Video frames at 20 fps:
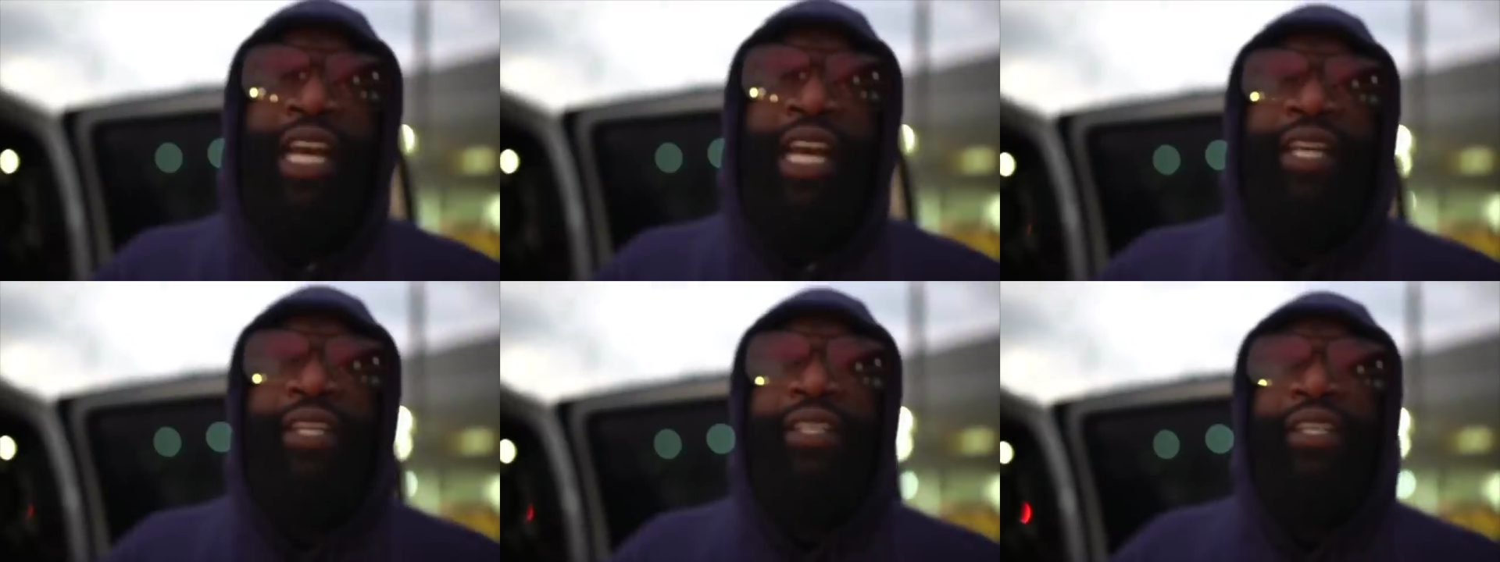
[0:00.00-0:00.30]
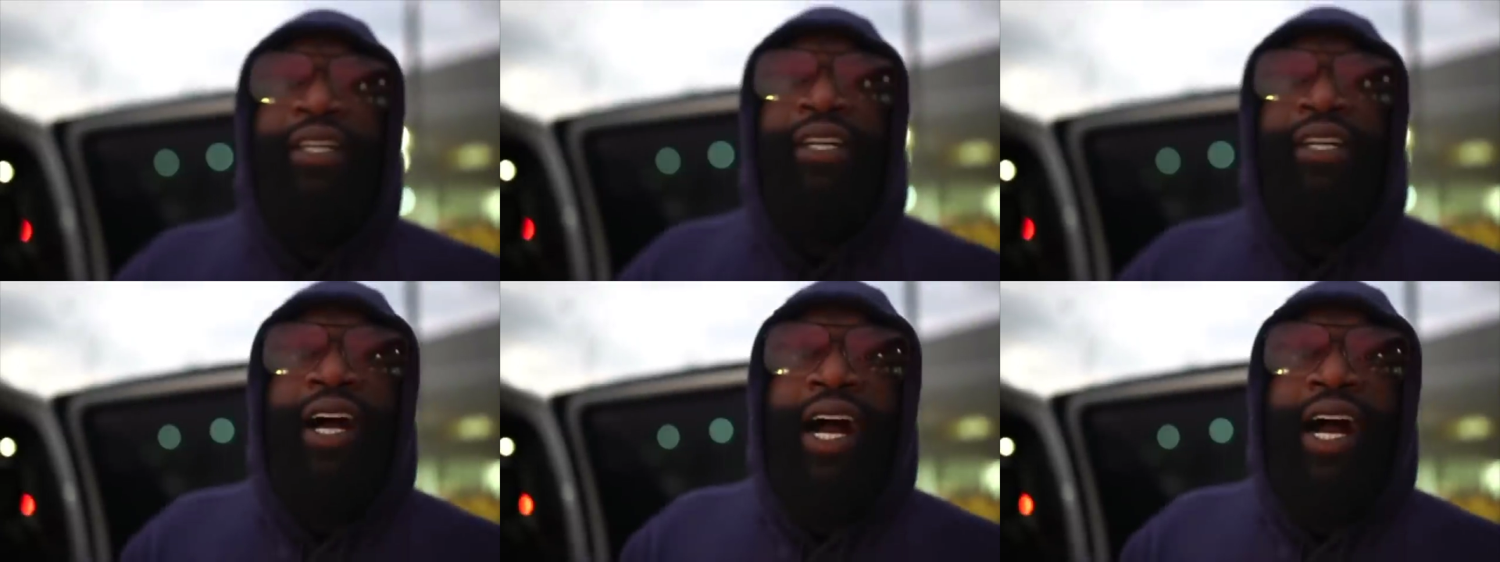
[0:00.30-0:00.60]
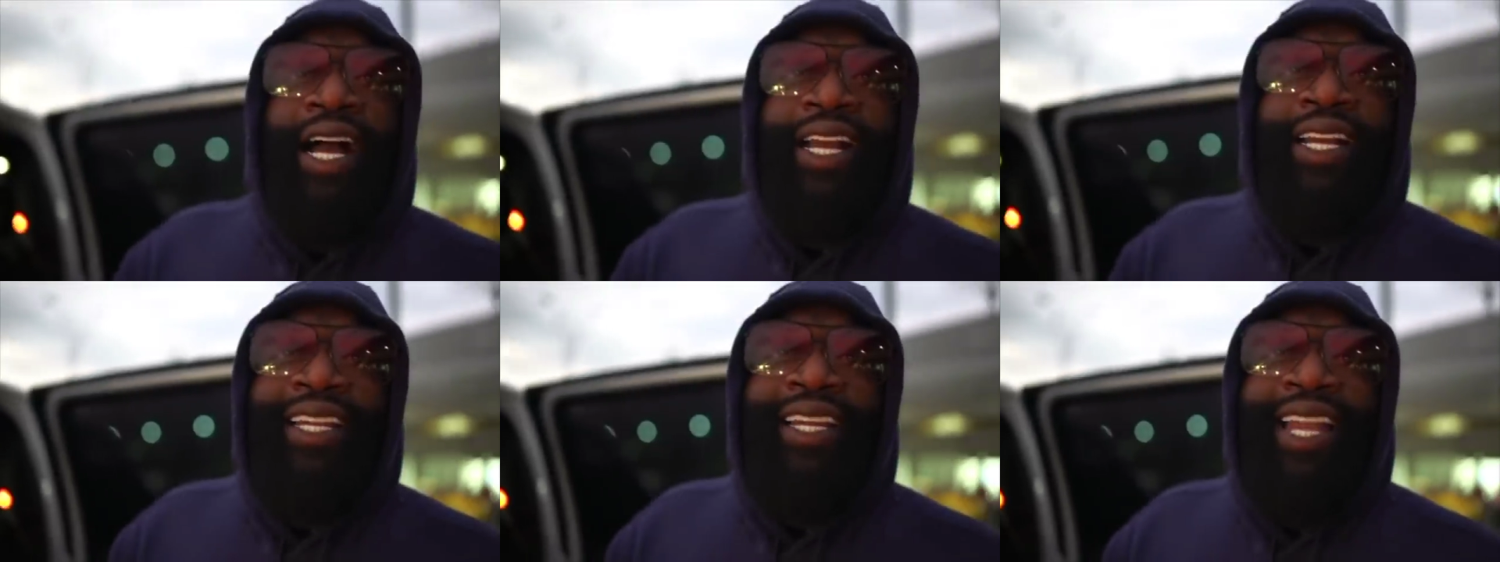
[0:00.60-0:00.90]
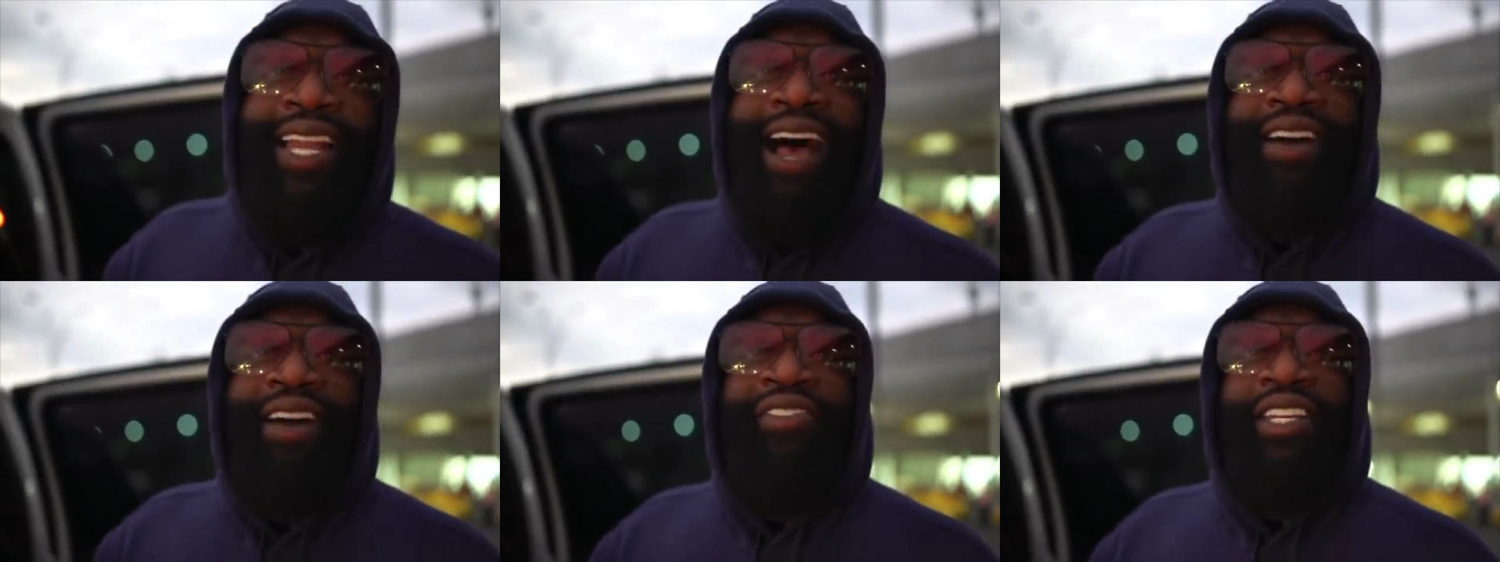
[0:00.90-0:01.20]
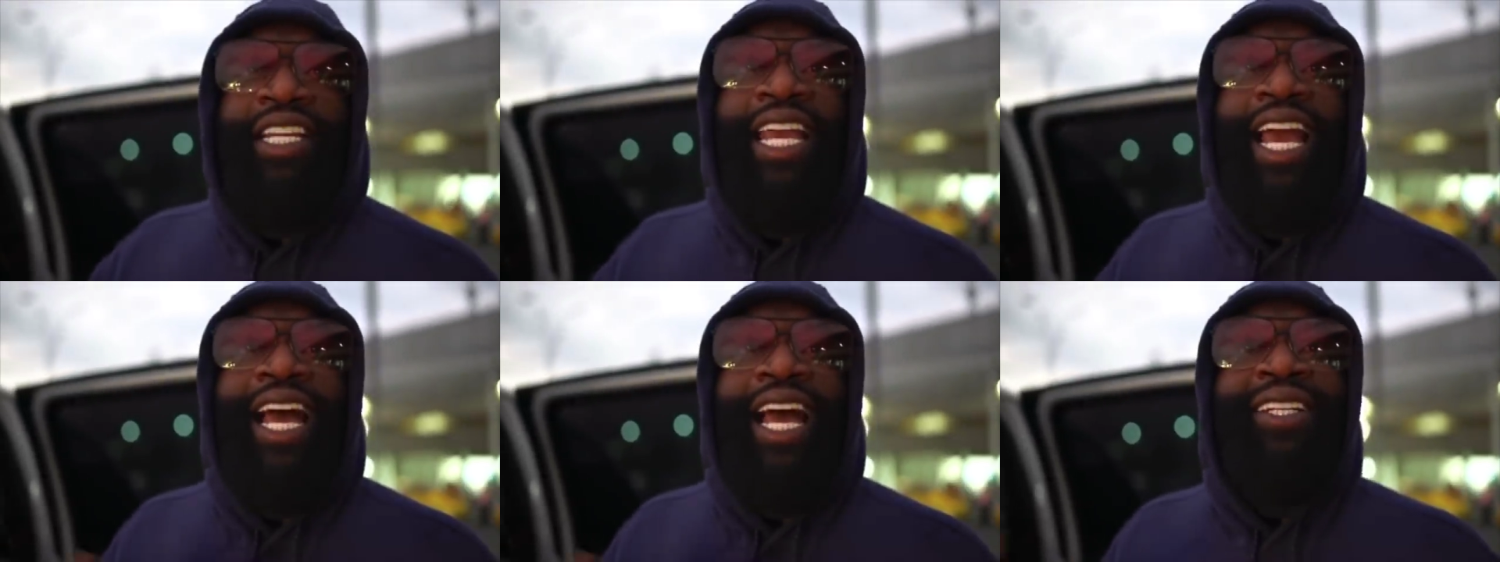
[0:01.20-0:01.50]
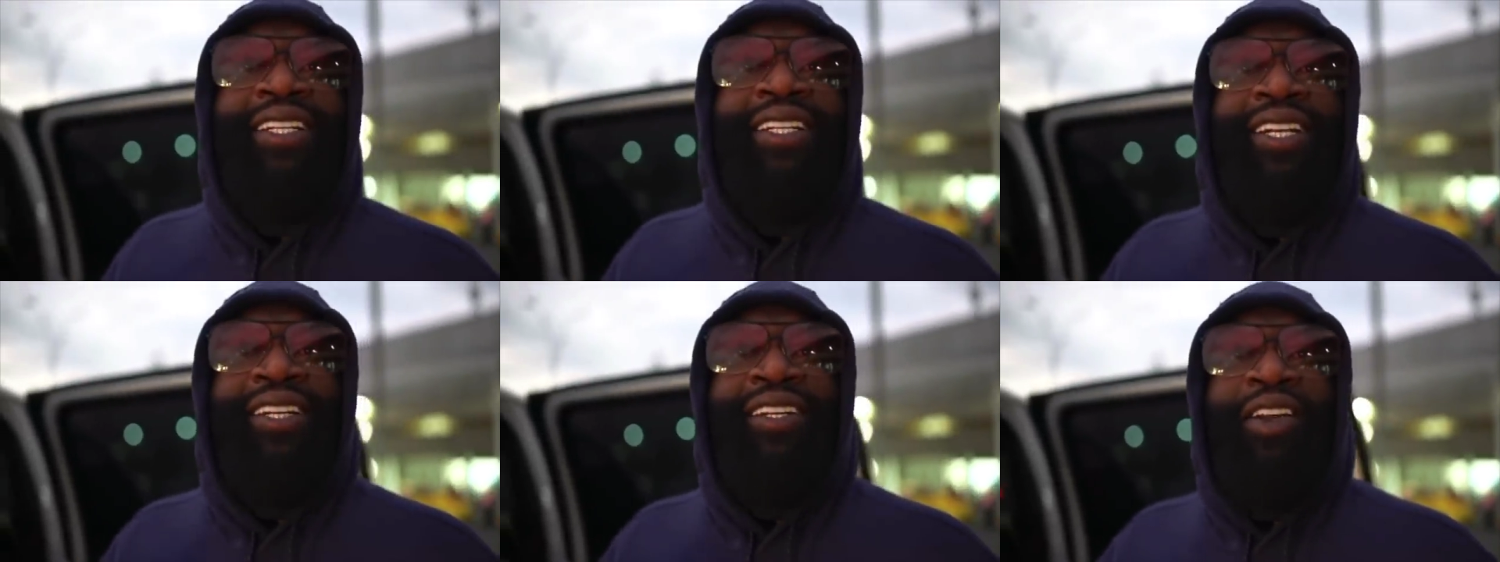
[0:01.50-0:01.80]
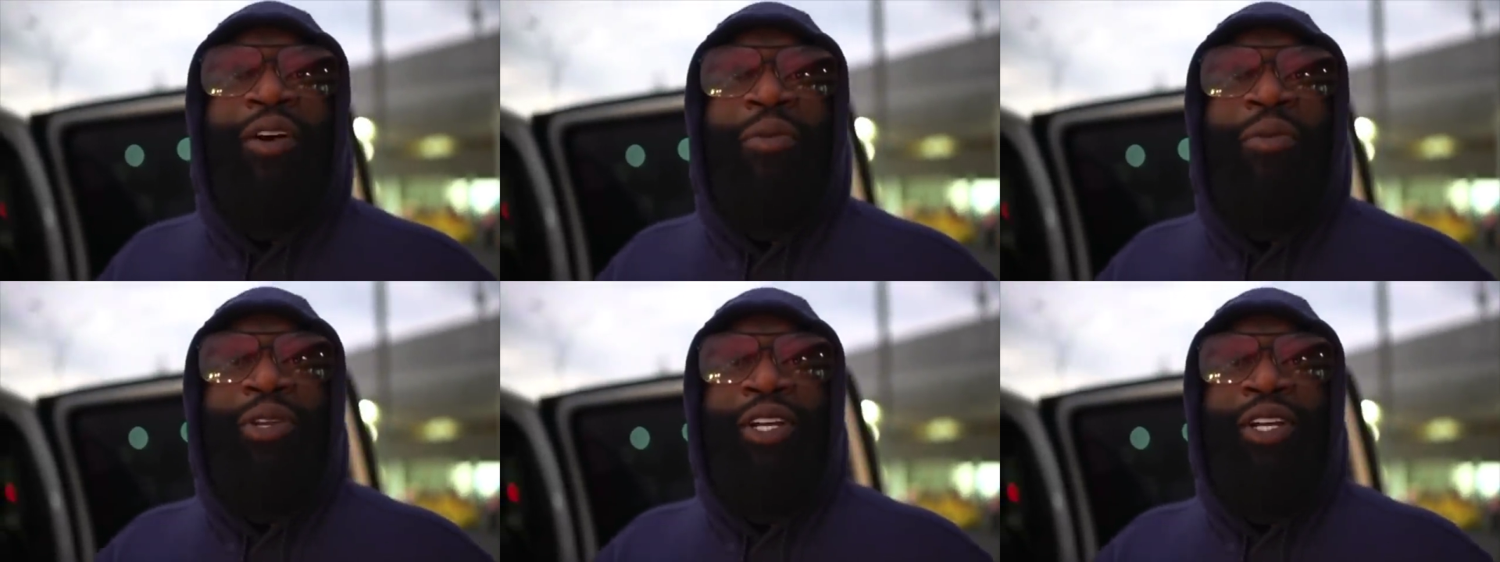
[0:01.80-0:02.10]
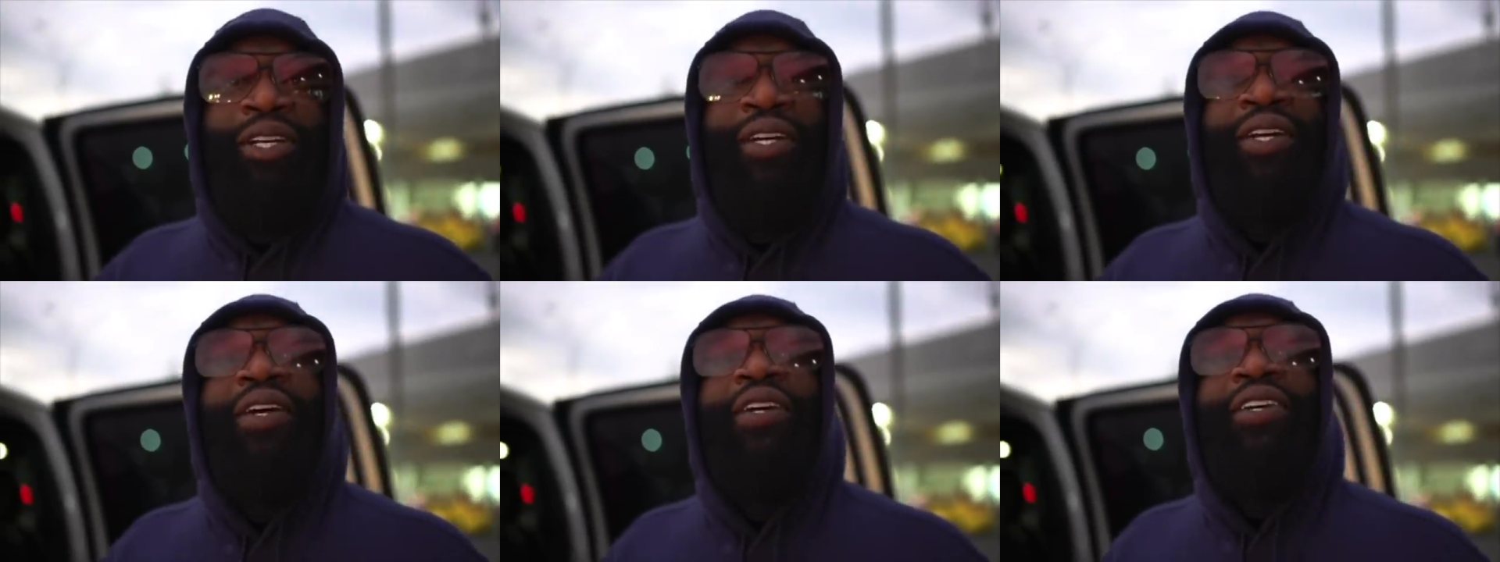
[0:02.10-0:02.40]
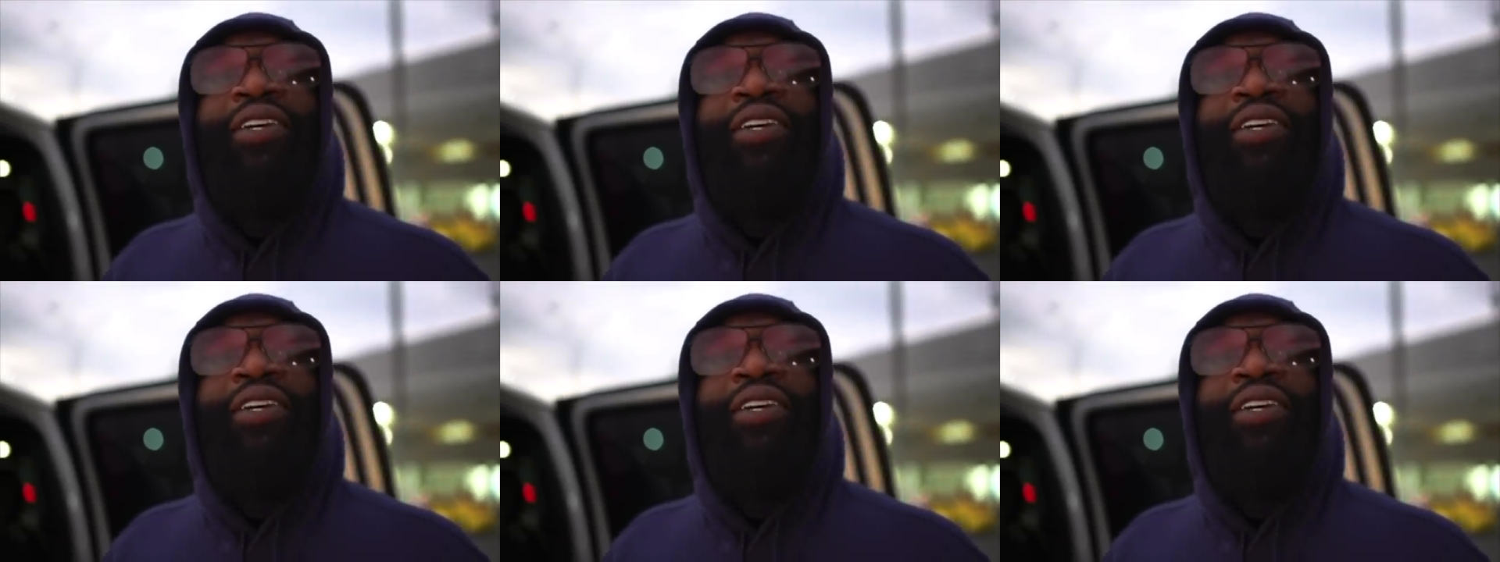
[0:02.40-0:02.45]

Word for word: out here live in Cali, Colombia,